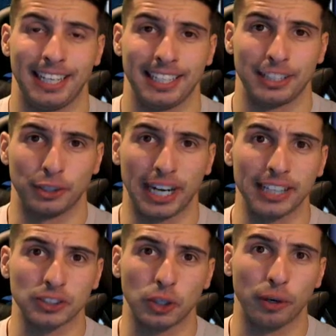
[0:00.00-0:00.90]
you
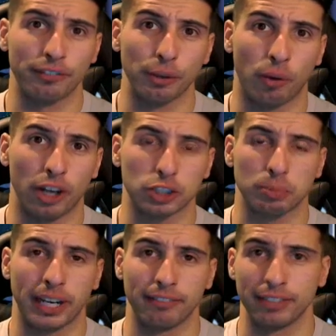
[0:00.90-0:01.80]
guys know if you watch
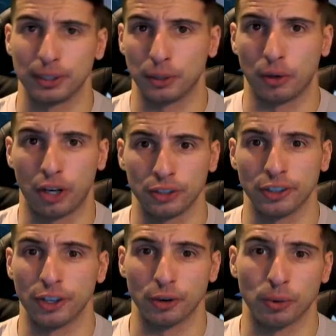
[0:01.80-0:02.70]
my video on
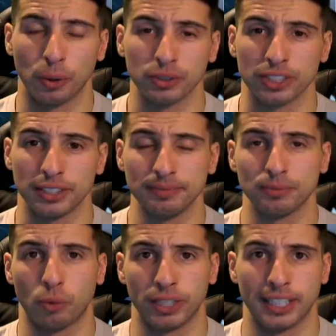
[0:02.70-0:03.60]
uh, Rosa
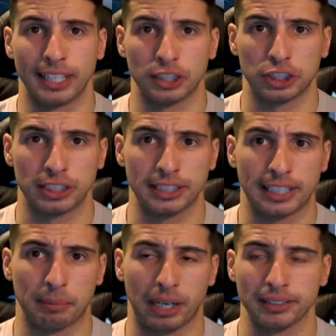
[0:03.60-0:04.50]
when uh, she
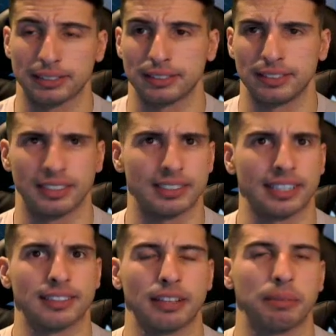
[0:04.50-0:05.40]
came out the
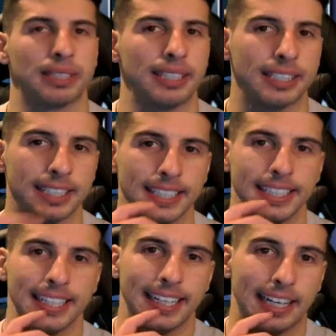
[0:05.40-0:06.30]
second time, I think.
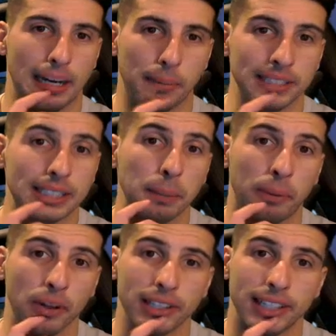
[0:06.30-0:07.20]
Uh, I basically
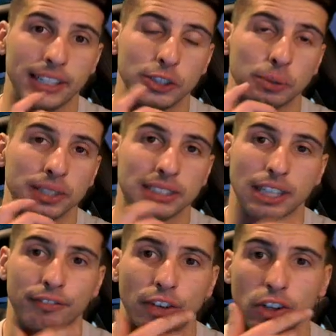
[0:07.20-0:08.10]
pull uh, Yuri
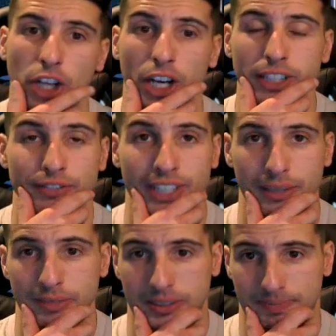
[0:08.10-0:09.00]
stuff a lot of
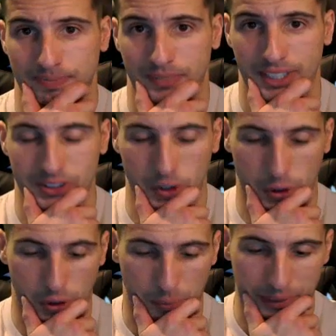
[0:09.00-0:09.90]
times.
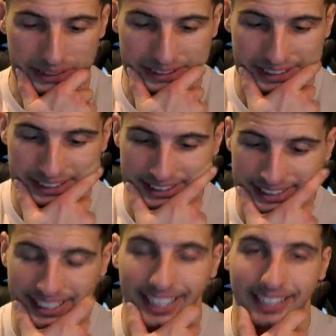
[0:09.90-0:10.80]
So basically,
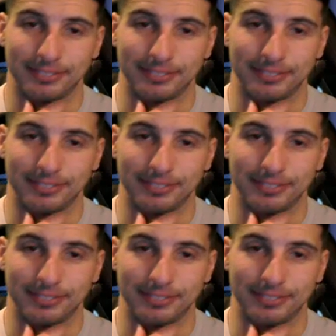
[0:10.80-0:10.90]
yeah.